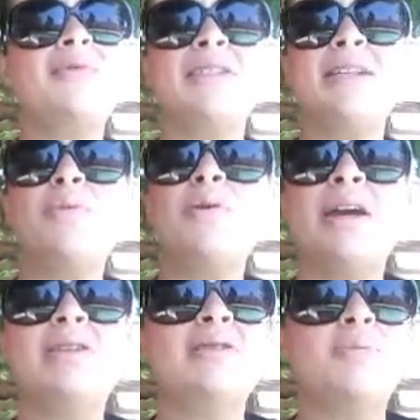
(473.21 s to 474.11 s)
And someone
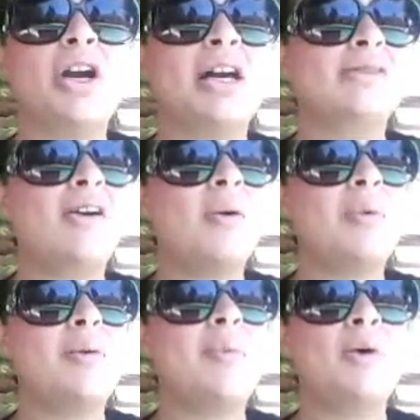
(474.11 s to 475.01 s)
made a smart ass
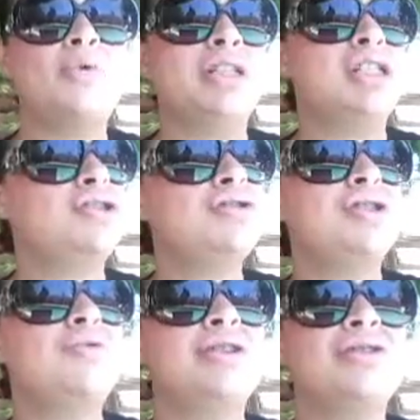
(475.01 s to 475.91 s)
comment about, well, did you
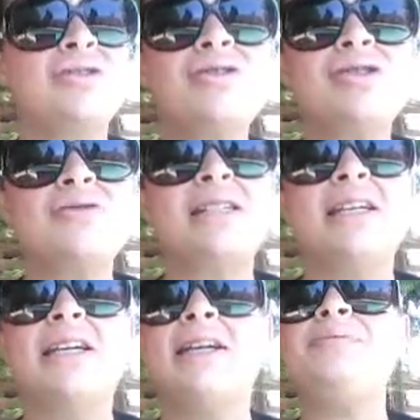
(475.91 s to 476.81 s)
do it or surgery
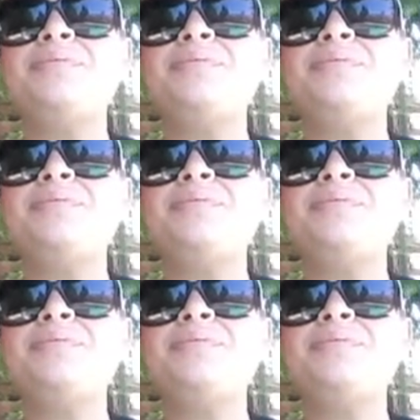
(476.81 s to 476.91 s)
did it?